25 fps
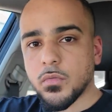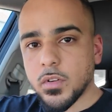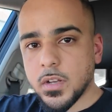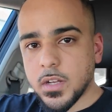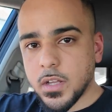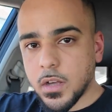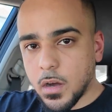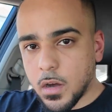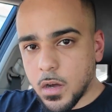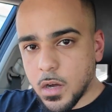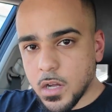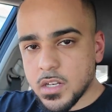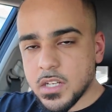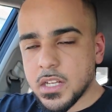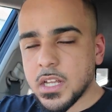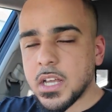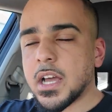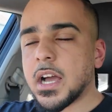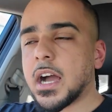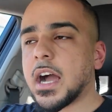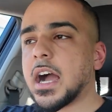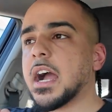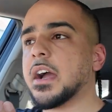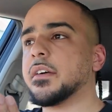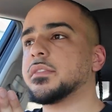really hard.
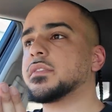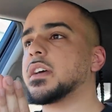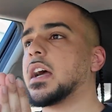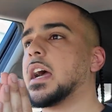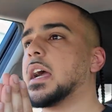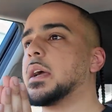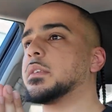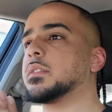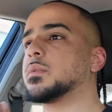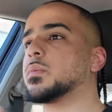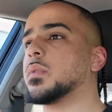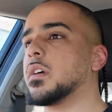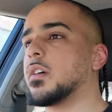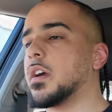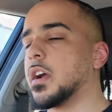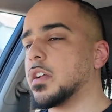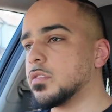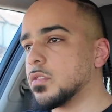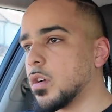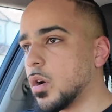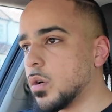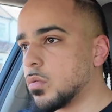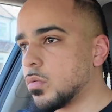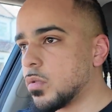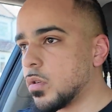I have times where I
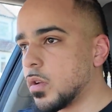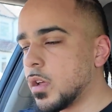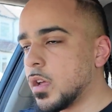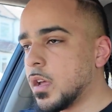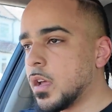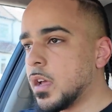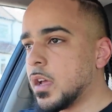don't.